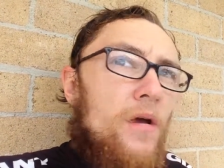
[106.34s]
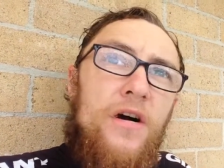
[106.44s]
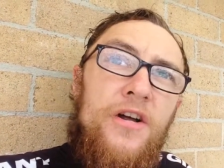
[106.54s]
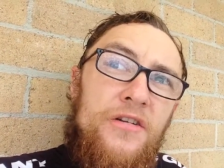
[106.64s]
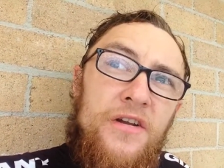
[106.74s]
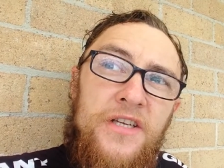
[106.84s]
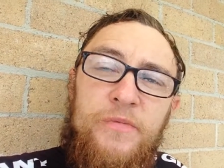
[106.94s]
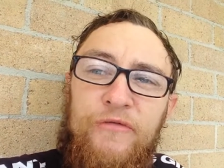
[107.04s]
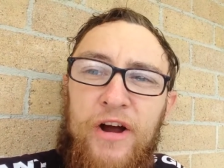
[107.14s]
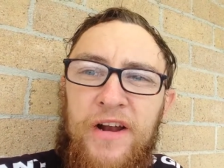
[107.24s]
and it's
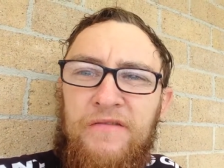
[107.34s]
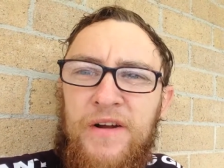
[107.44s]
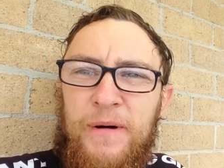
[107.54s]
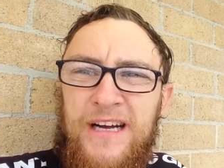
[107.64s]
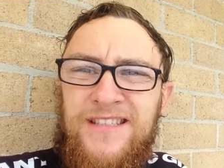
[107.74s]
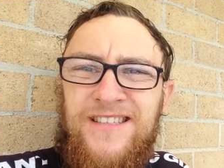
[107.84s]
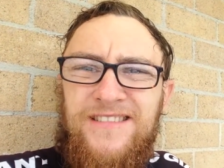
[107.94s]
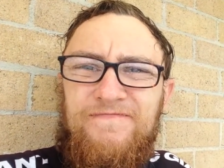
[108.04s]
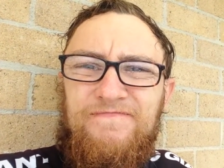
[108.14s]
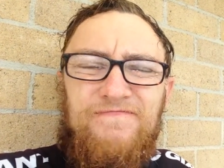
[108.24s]
been raining for the past
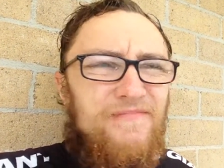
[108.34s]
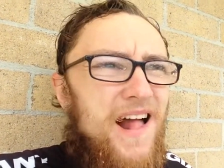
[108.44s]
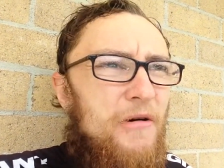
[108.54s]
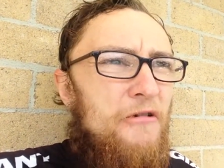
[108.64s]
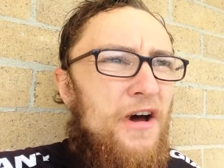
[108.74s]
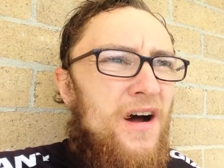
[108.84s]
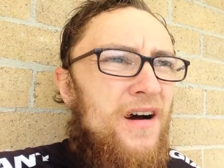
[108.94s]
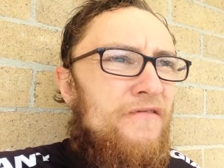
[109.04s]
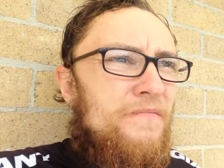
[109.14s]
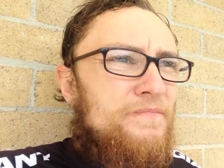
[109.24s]
hour and a
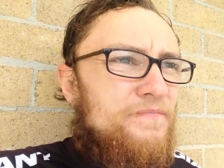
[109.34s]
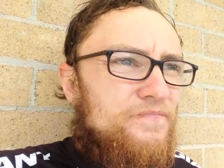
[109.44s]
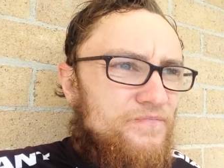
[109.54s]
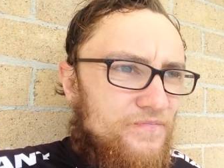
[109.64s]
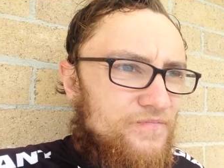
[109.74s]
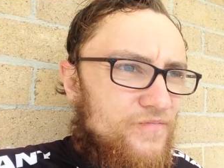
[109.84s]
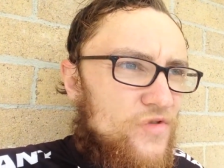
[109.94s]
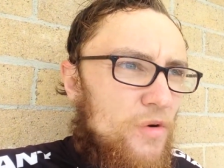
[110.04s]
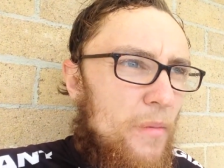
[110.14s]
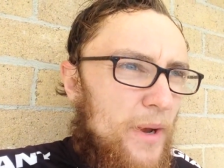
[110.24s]
half,
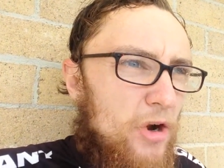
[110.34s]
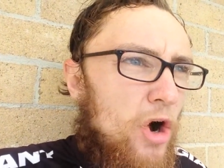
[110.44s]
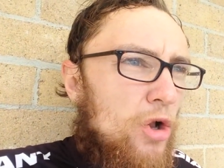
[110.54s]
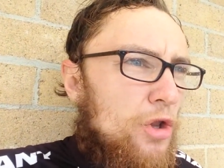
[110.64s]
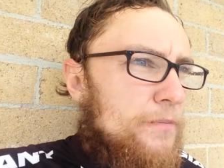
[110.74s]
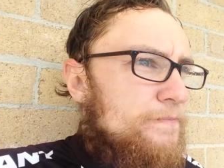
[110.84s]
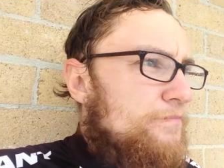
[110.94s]
so I'm a bit cold.